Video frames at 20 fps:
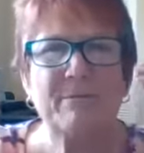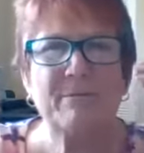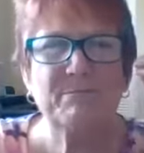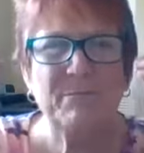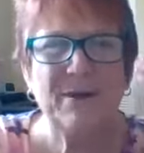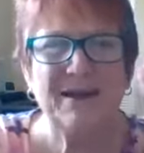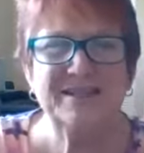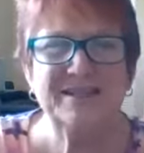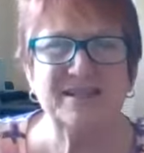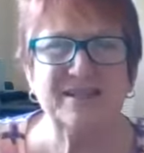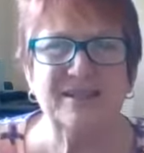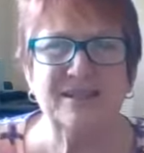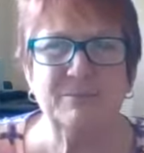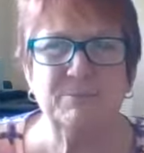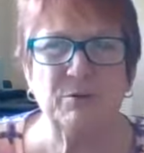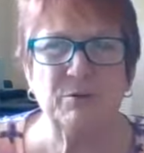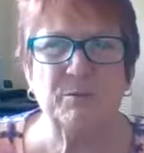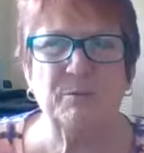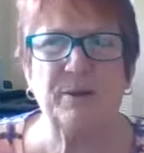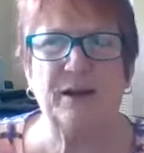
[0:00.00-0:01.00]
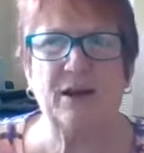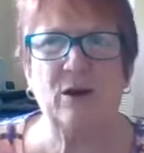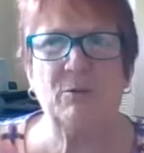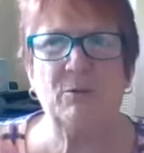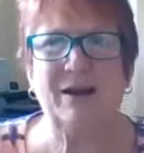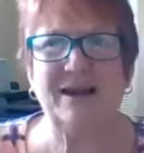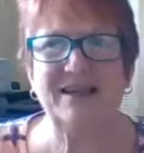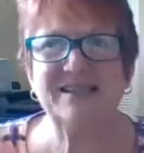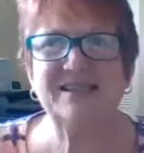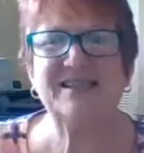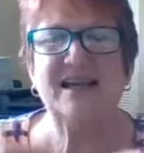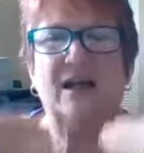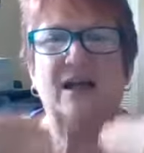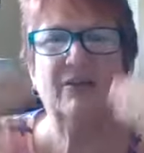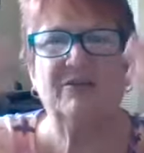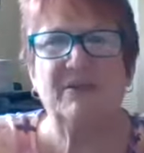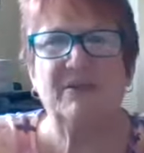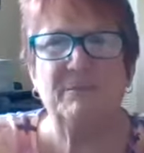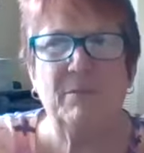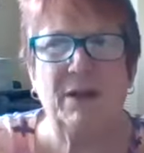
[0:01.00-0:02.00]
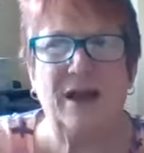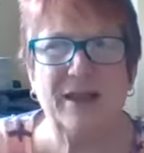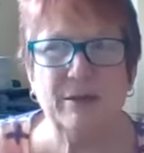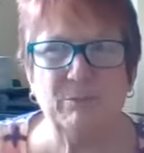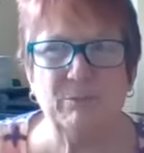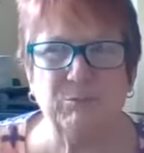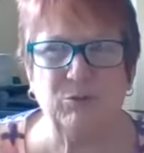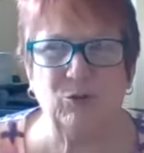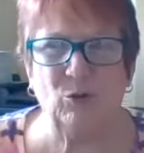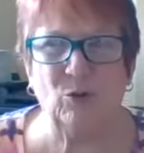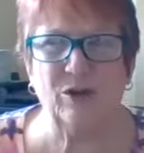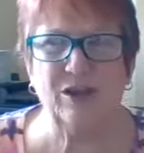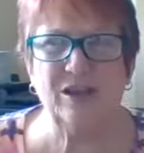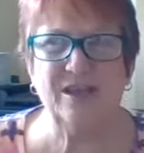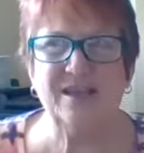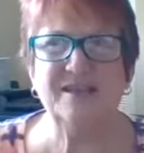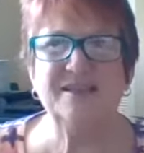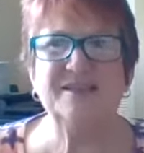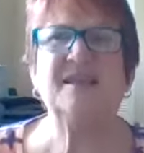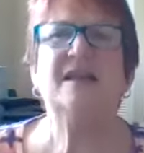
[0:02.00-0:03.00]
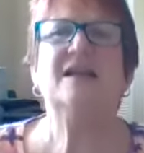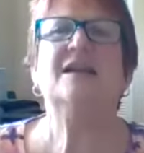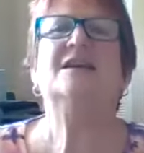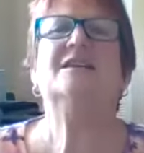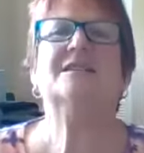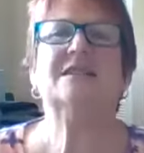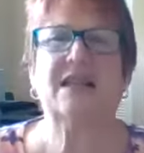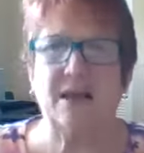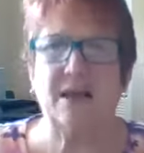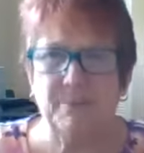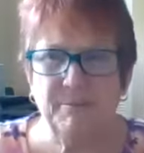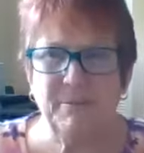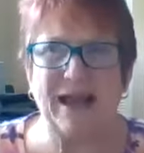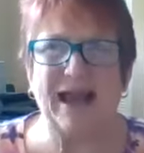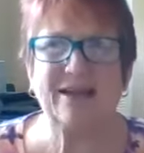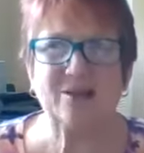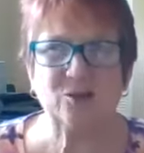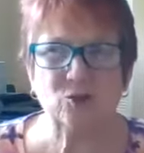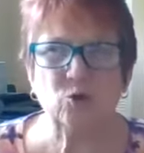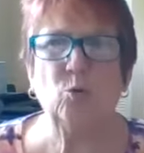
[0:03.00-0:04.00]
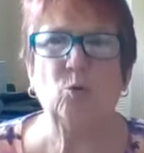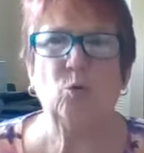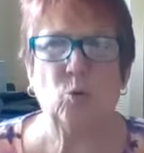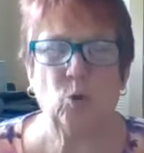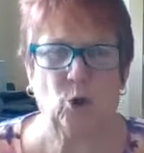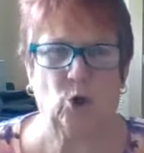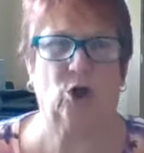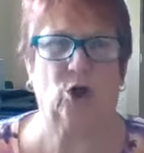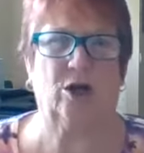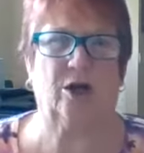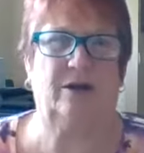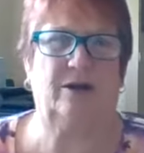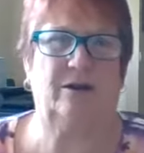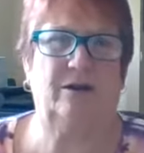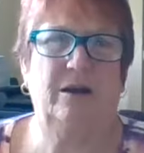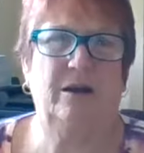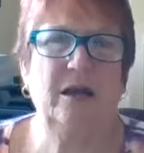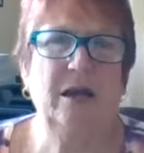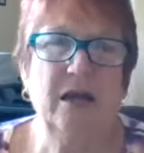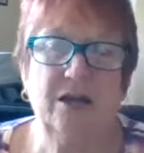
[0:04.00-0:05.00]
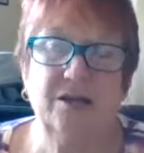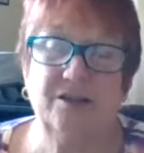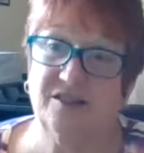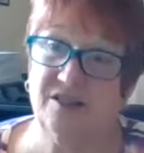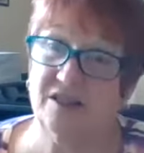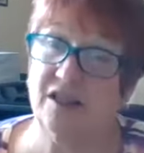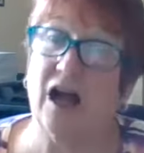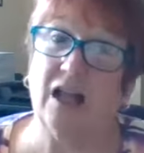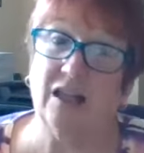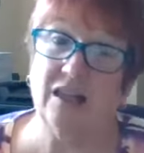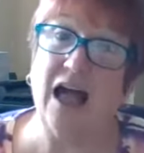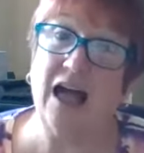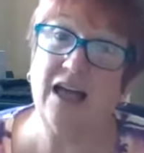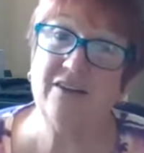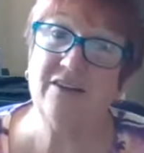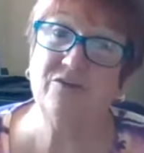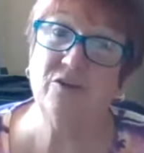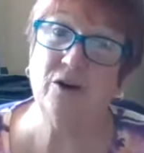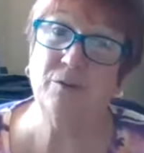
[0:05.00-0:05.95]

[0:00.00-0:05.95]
I mentally prepare myself and my employees to come back to work? Because a lot of,